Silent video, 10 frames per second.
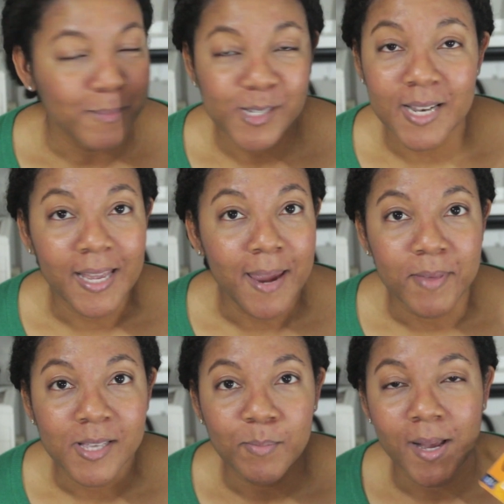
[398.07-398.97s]
I'm just going to
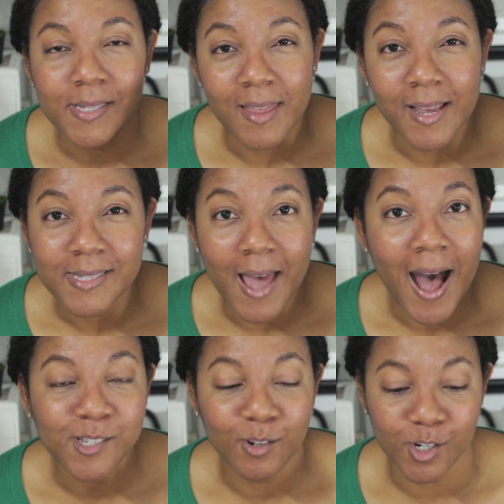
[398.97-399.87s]
keep this because I think it's a
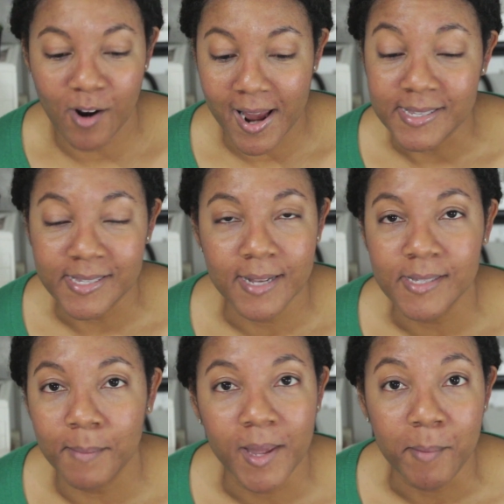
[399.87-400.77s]
hassle to try and send
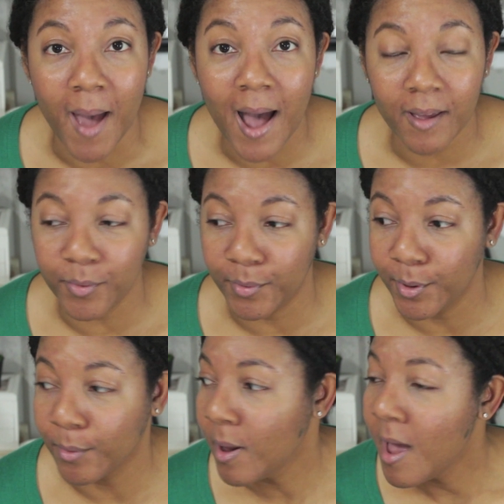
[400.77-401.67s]
something back
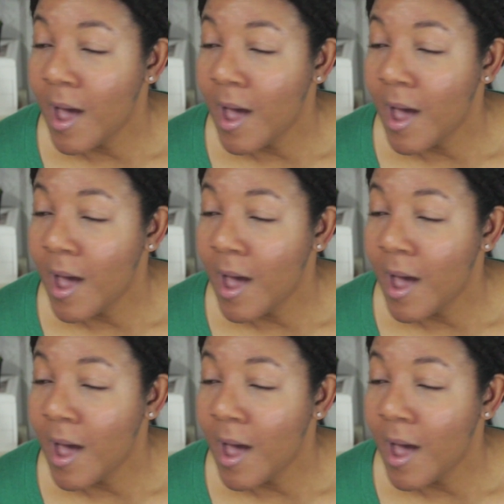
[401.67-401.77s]
through